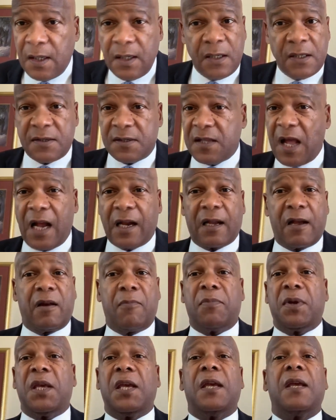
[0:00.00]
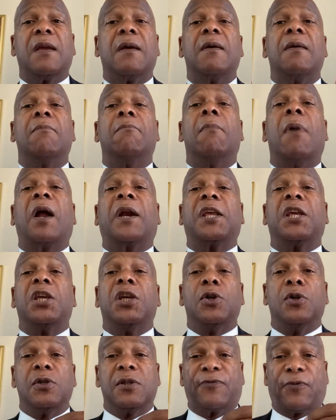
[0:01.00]
It's not going to be money
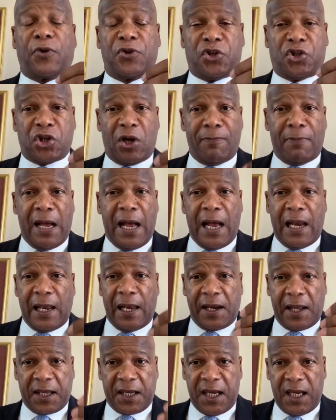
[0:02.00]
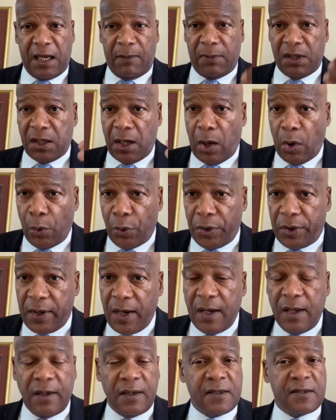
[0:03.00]
used for Jamal and Akeem in the hood.
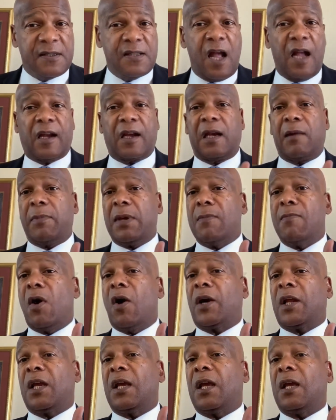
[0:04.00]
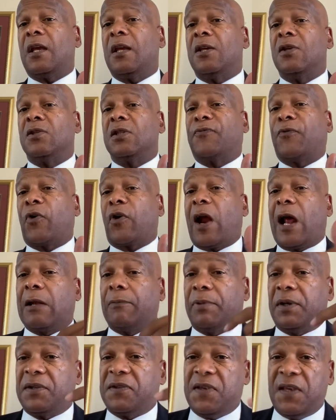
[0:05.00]
It's not going to be money used for
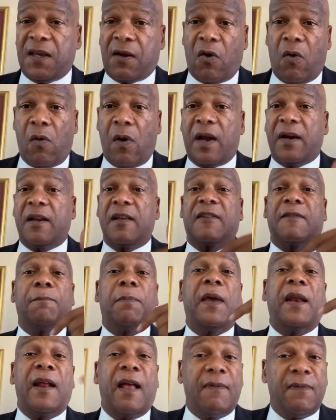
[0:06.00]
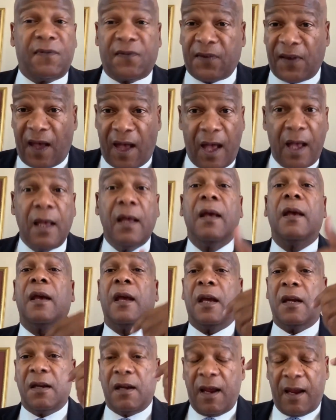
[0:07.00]
Albertico and Esperanza
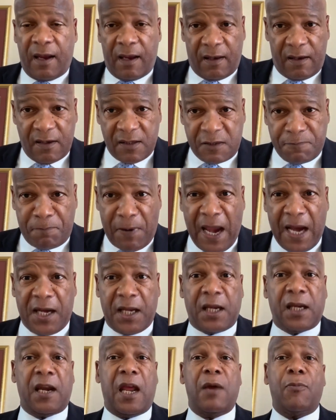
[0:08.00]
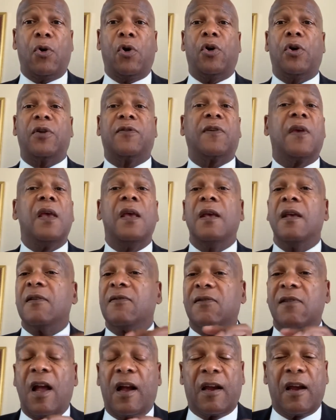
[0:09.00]
in the Hispanic neighborhoods.
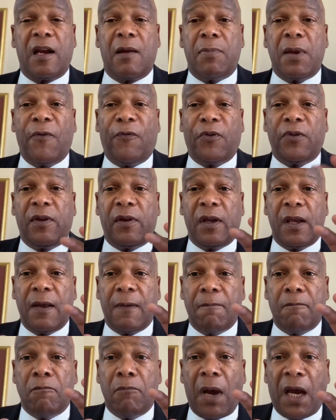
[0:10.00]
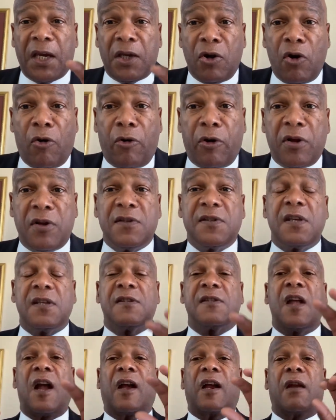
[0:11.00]
It's not going to be for the minorities.
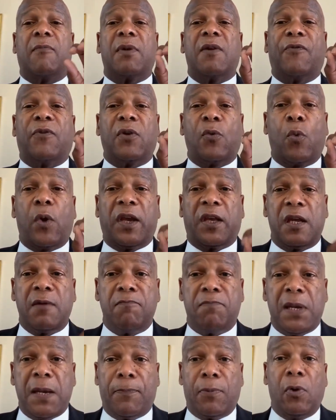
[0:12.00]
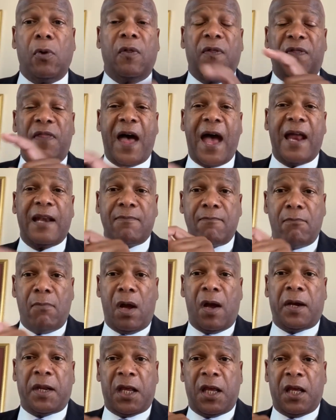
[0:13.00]
It's not going to be for the working people. That
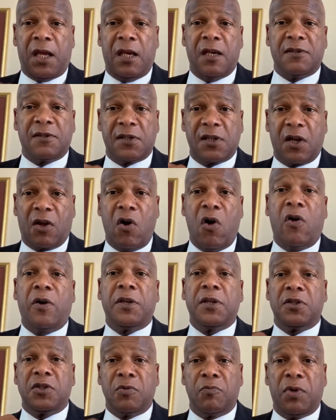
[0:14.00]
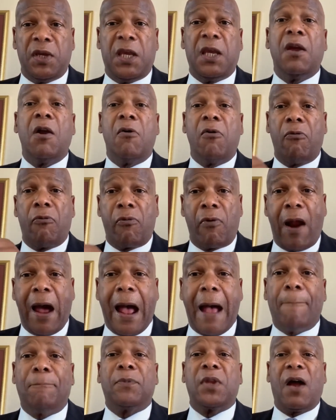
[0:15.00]
money is going to be
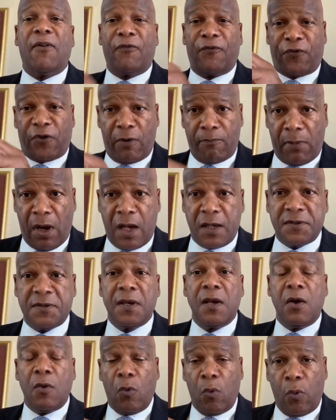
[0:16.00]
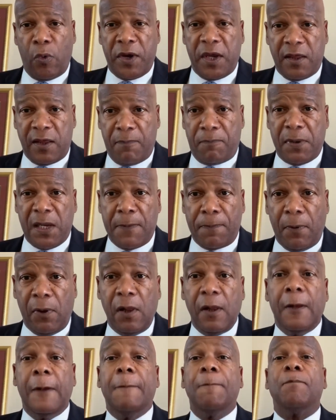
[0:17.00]
robbed from us, we the
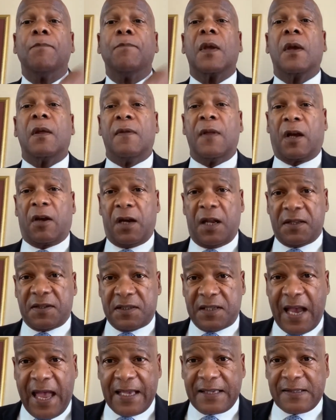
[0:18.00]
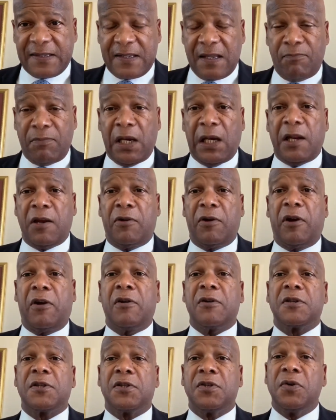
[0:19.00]
people. They're going to tax the
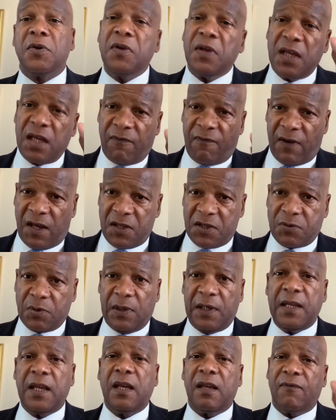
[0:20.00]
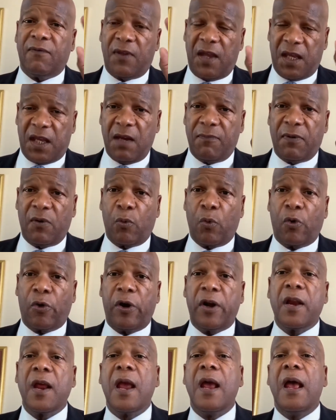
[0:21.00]
millionaires too, eventually, if they keep the
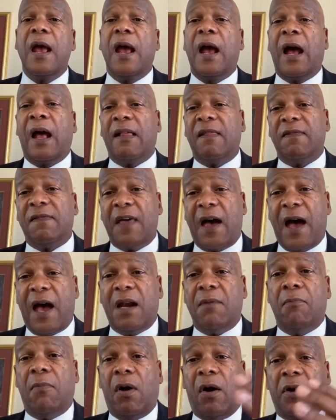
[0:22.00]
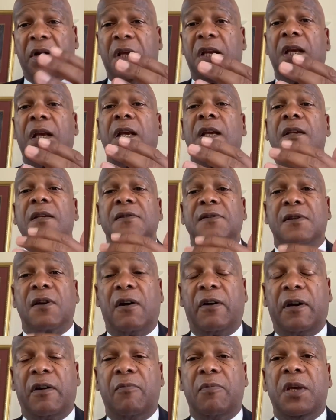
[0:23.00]
word. And that money is
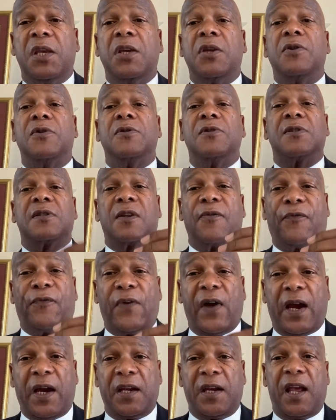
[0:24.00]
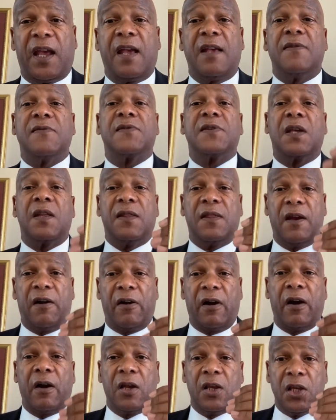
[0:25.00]
going to be used to finance
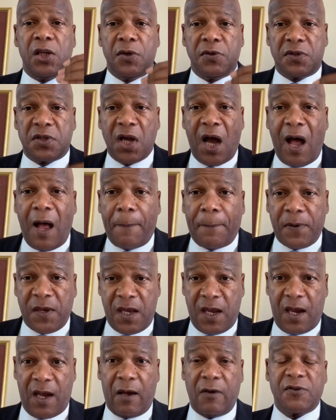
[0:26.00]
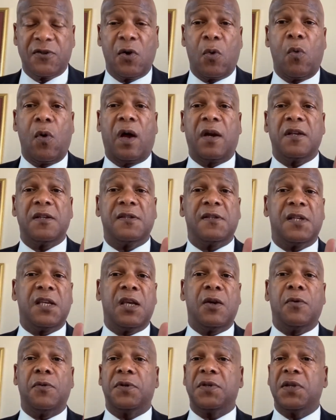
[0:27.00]
their utopia. So what is the
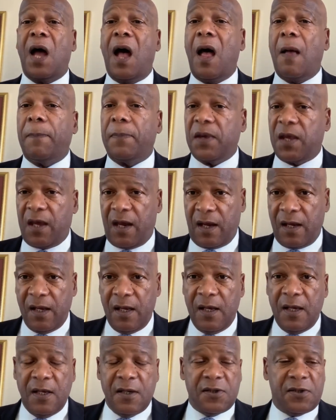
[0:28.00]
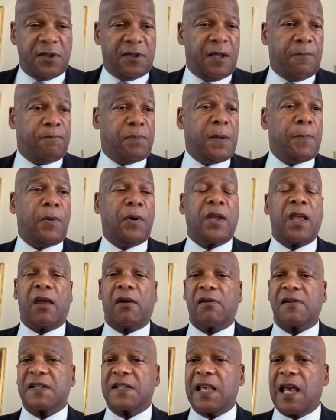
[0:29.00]
utopia? So that people get
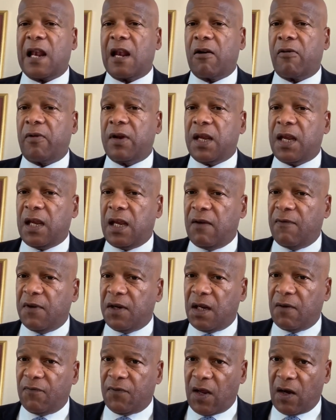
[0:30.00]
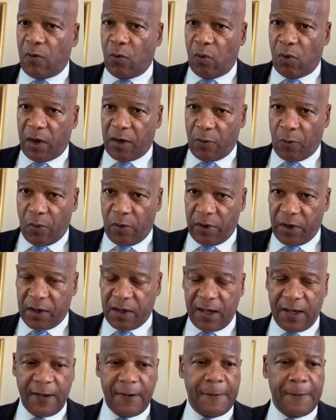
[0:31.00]
a salary even if they don't want to work.